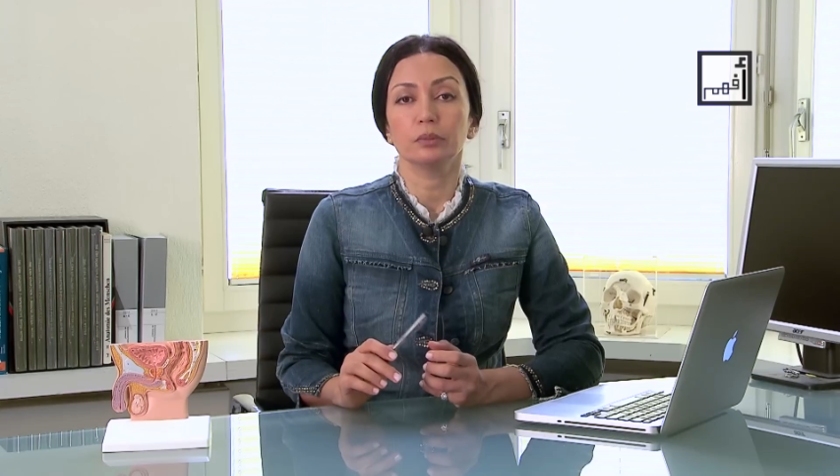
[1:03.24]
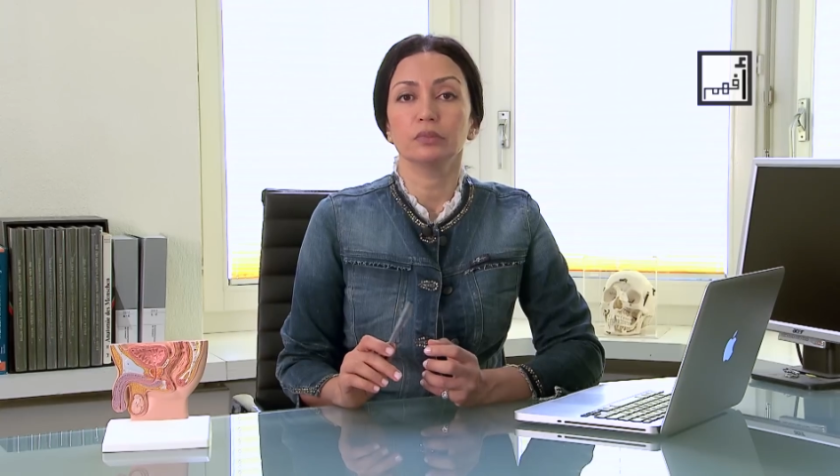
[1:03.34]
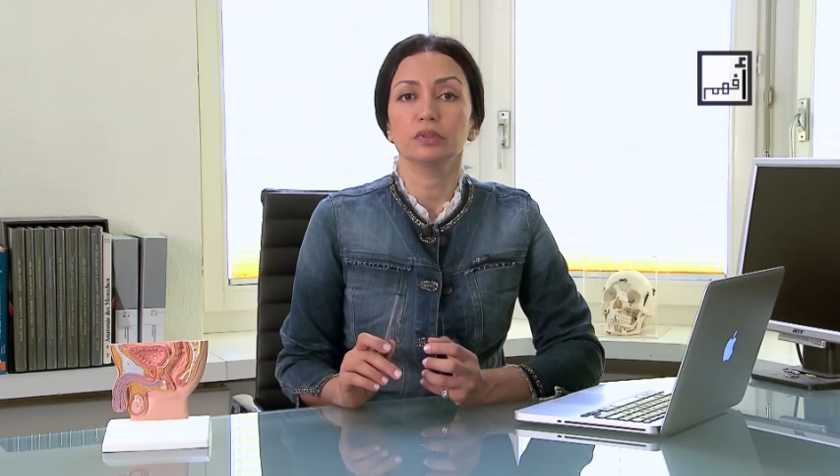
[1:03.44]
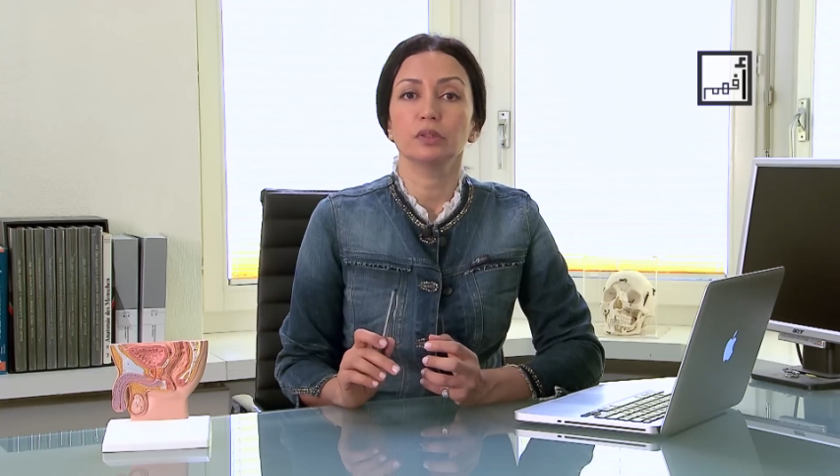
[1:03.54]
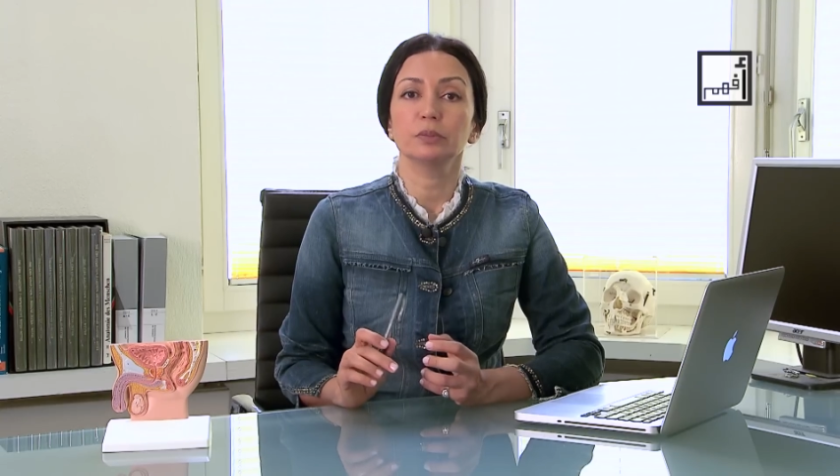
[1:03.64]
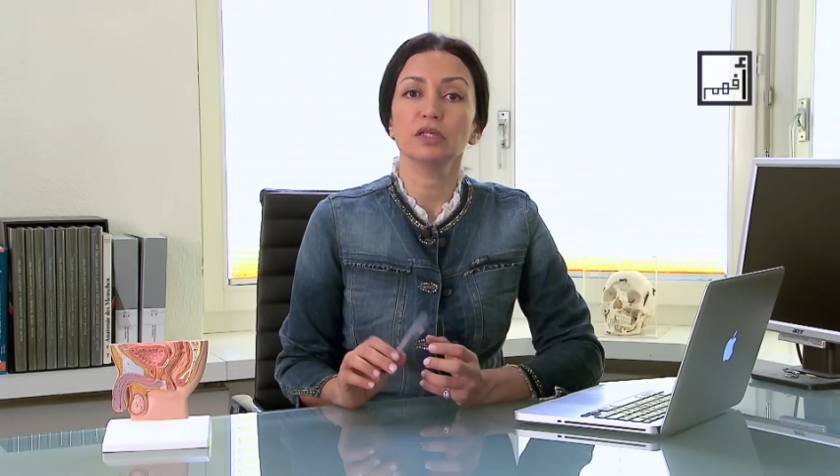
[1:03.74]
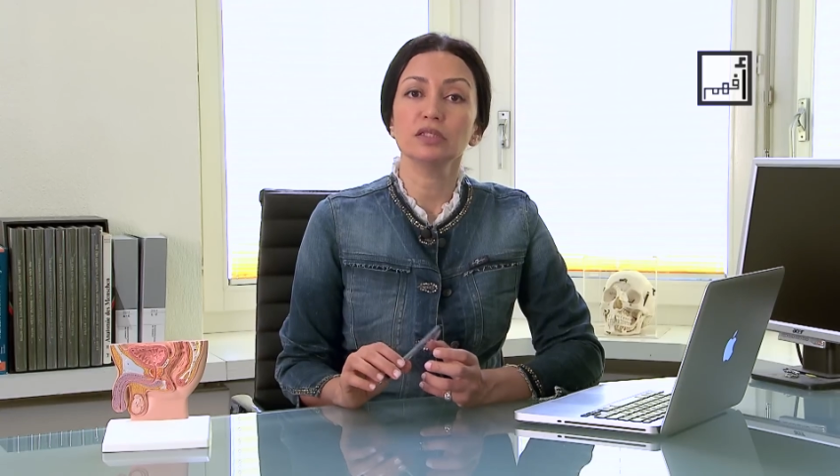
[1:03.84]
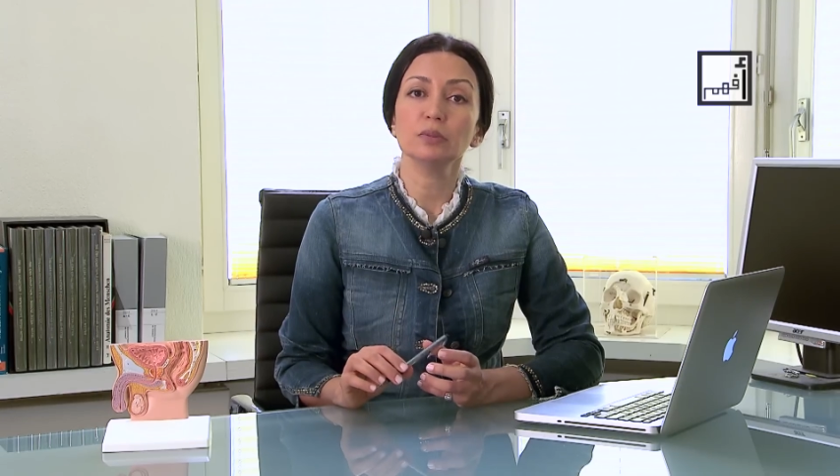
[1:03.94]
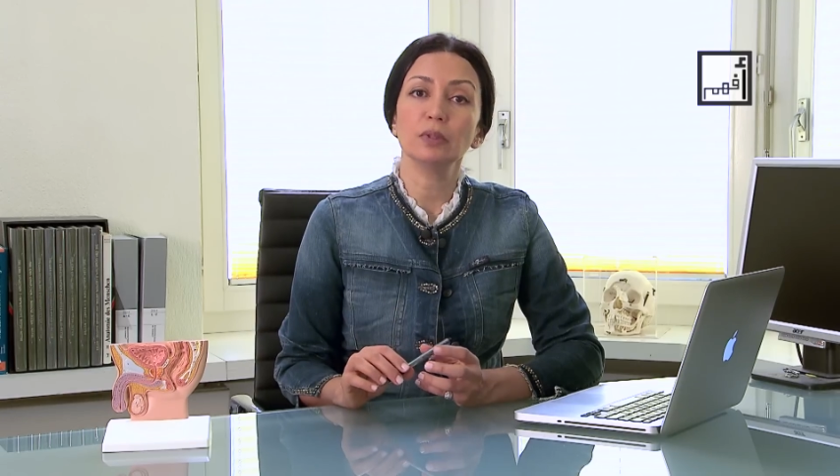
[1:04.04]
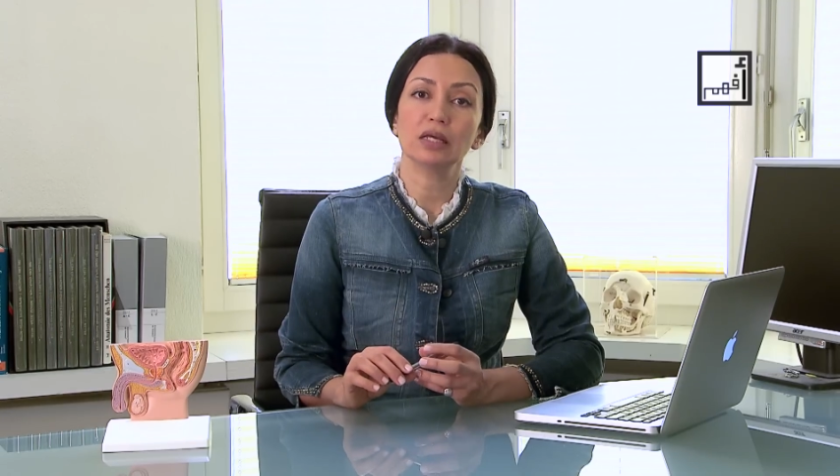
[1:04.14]
And the
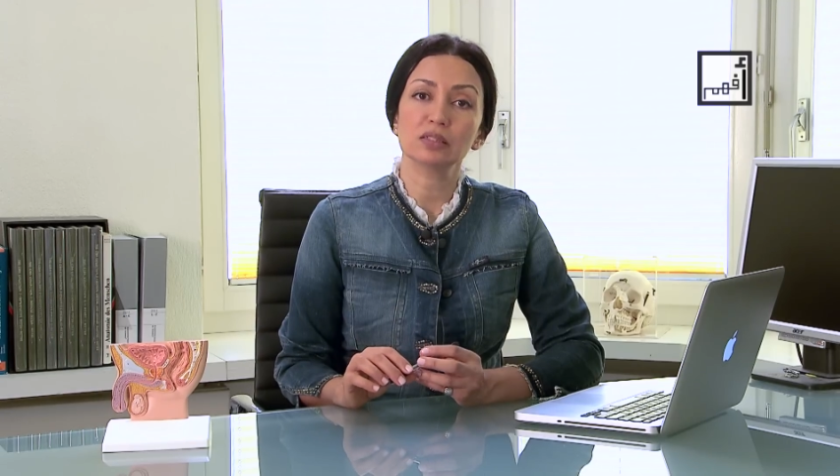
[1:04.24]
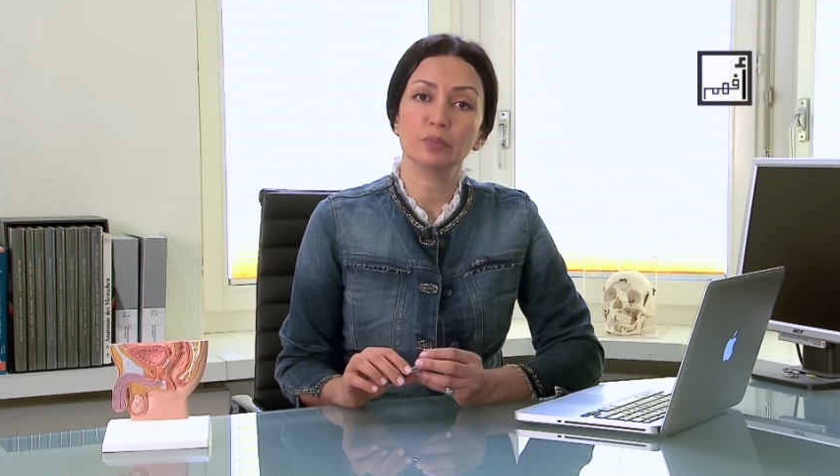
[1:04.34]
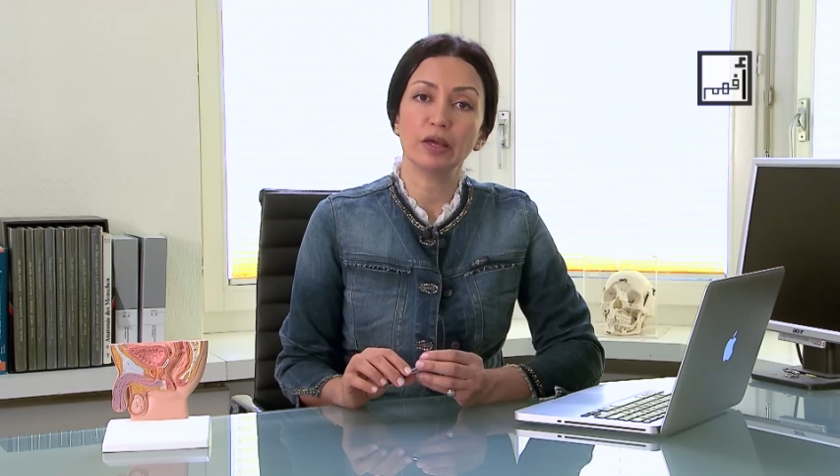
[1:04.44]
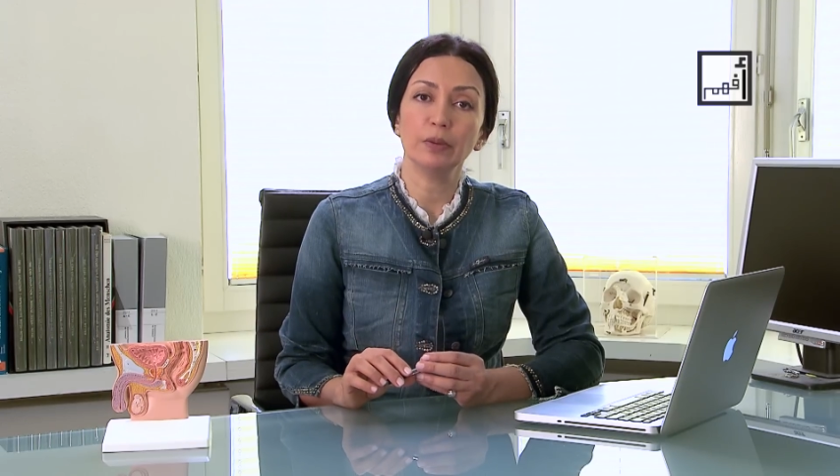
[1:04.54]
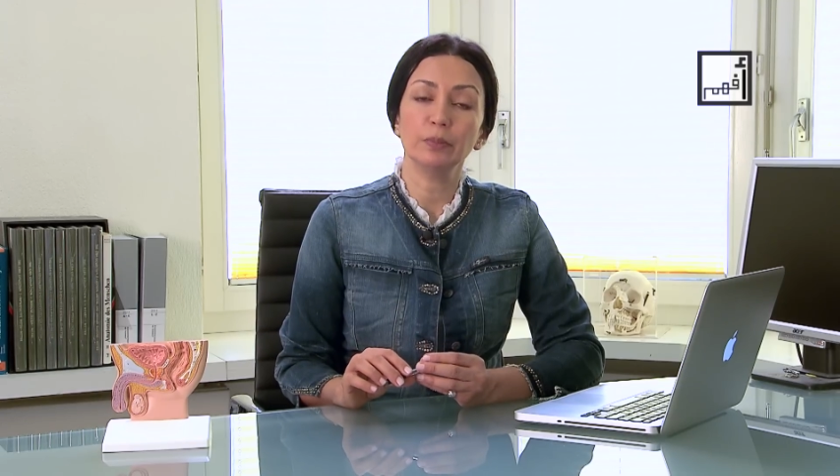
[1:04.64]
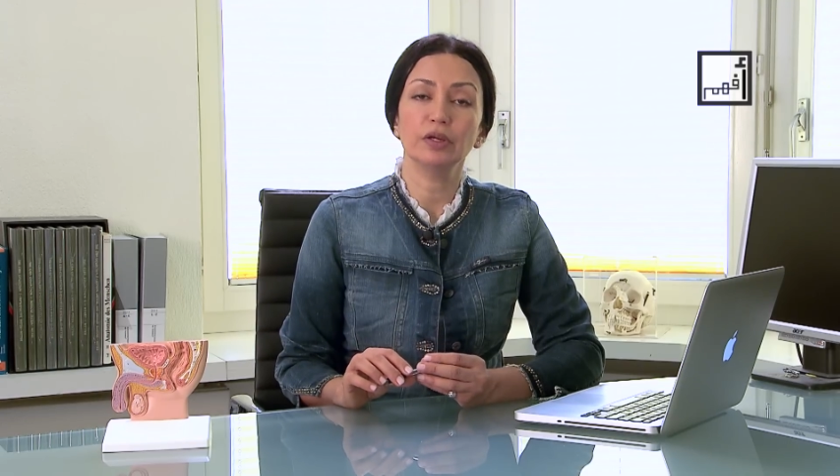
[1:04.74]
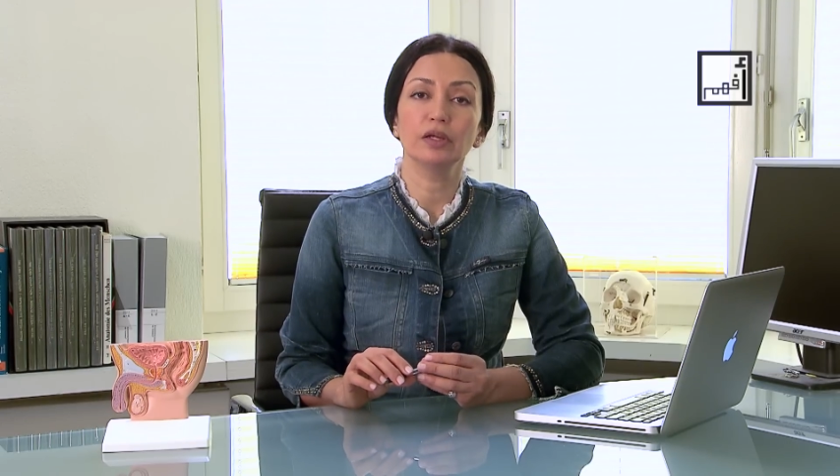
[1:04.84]
reproductive system